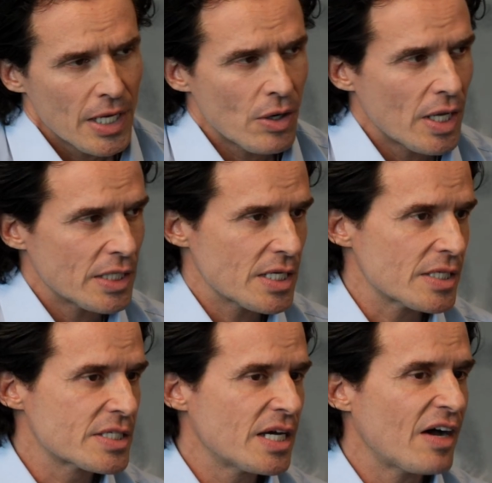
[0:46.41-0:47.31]

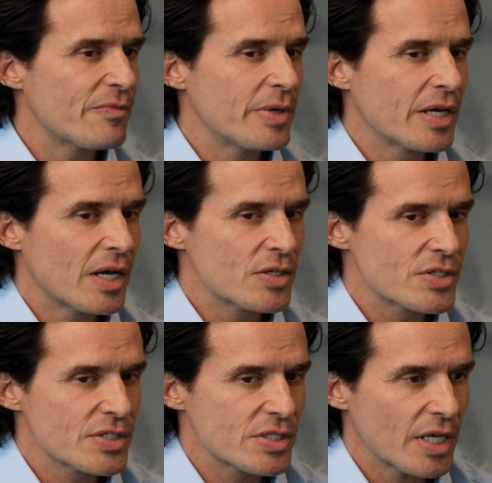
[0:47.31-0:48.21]
It's tough
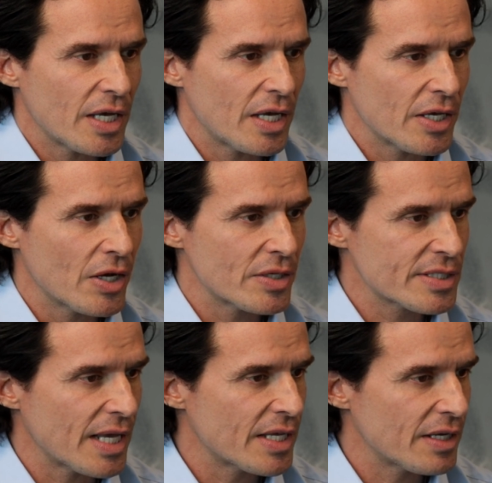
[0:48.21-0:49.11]
because
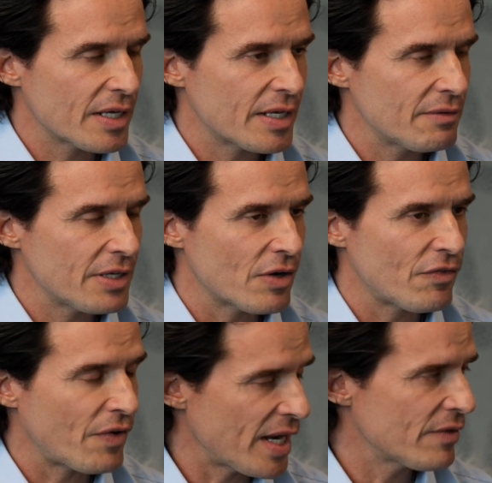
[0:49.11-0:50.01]
it's like
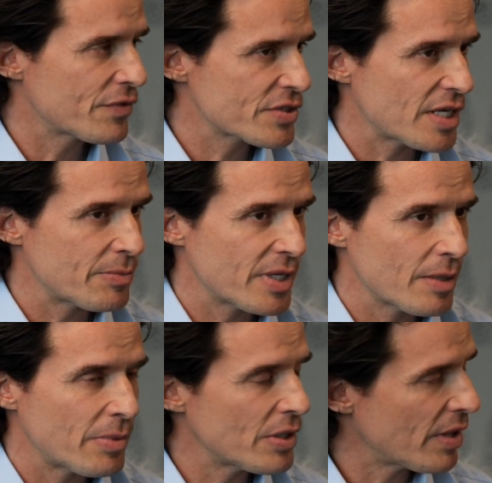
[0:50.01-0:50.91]
fighting for
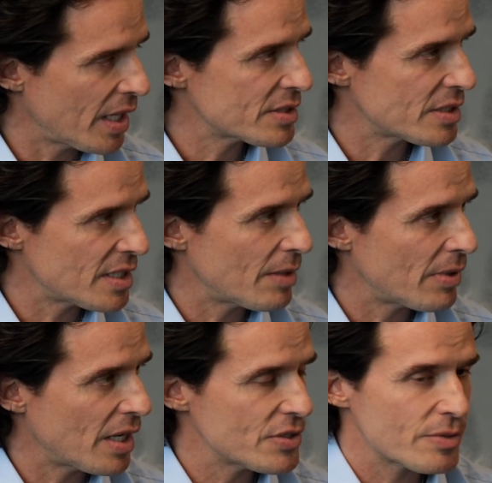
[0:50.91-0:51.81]
something, but your hands are tied
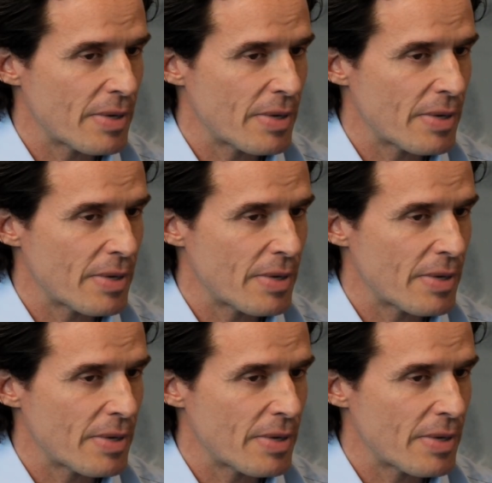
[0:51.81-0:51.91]
behind your